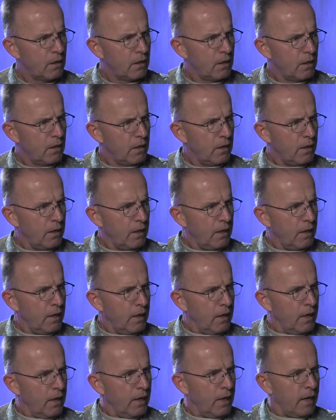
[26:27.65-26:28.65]

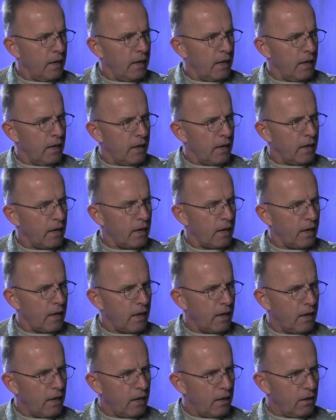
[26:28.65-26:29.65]

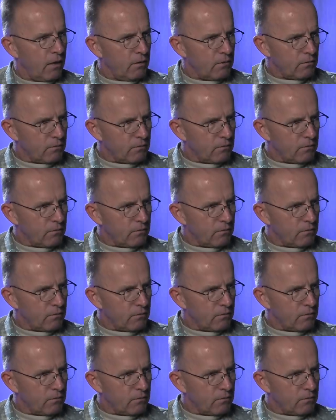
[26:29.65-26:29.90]
Nobody speaks.